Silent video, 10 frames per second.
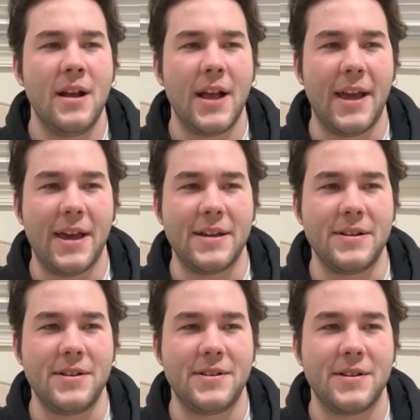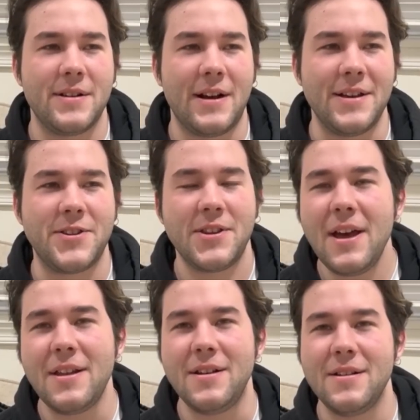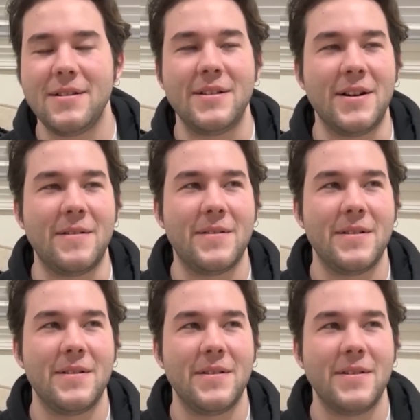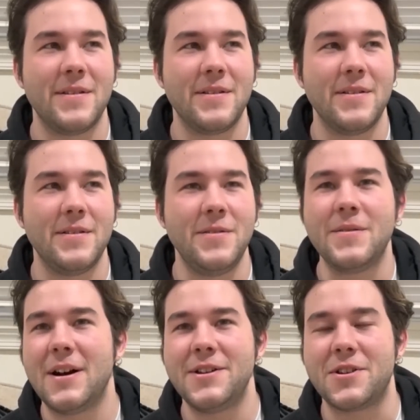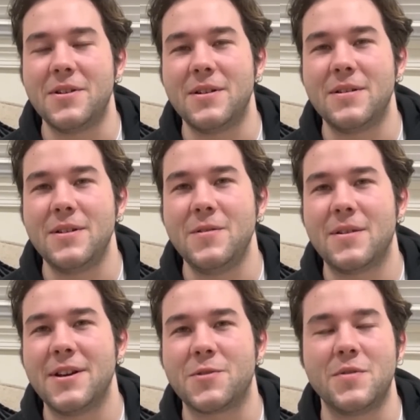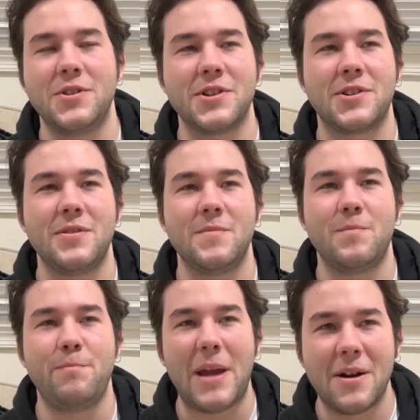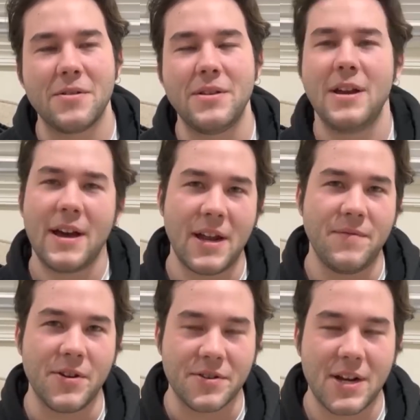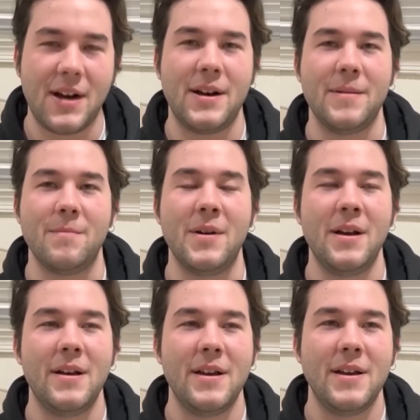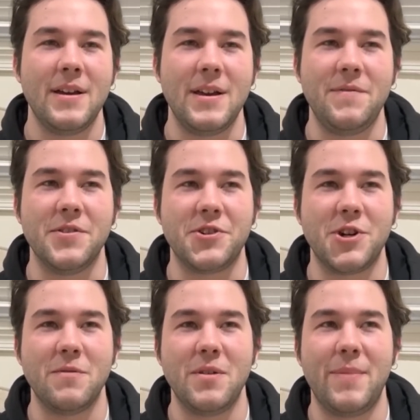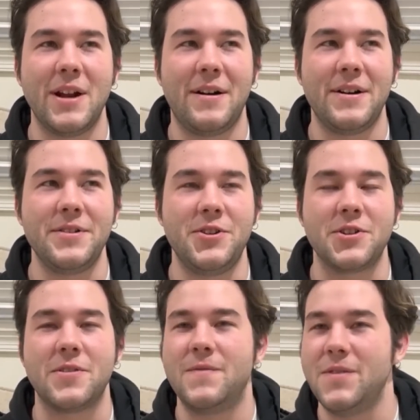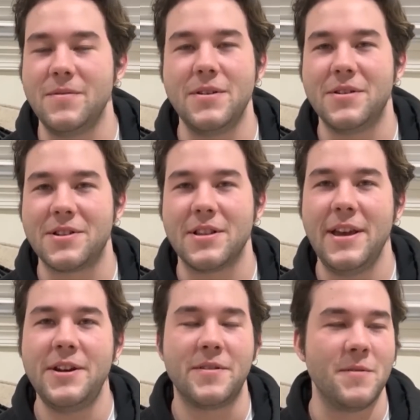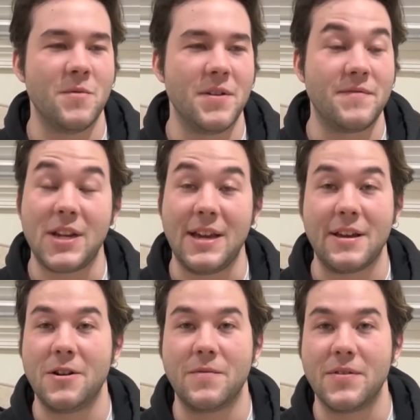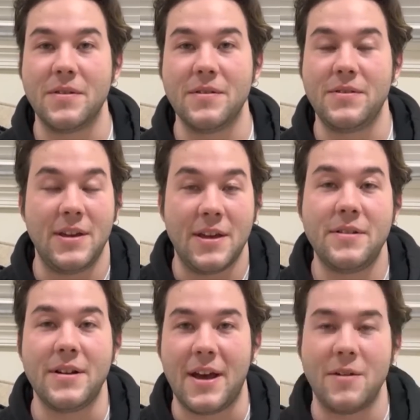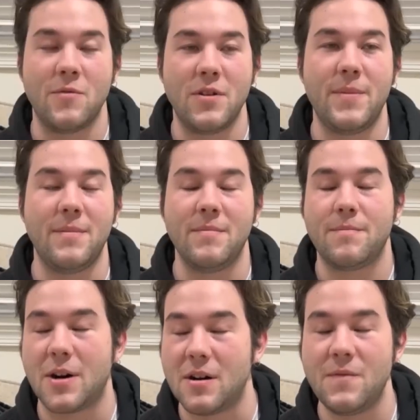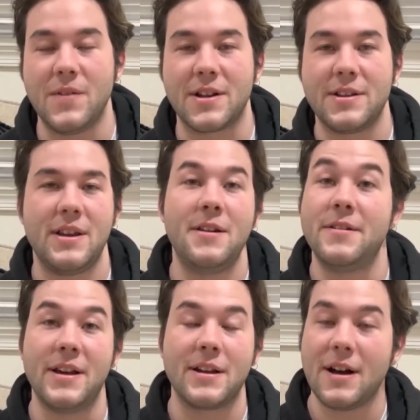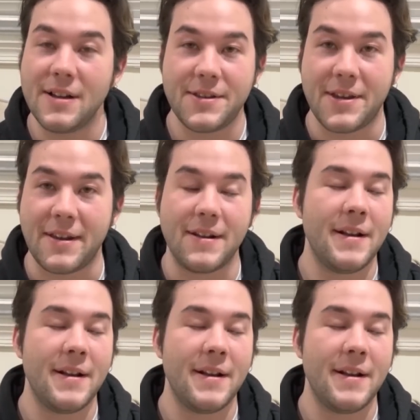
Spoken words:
And I said, you know, you guys were just barely ahead of your time. If your show had been on just a few years later, it would have taken over the internet. It would have been perfect internet content.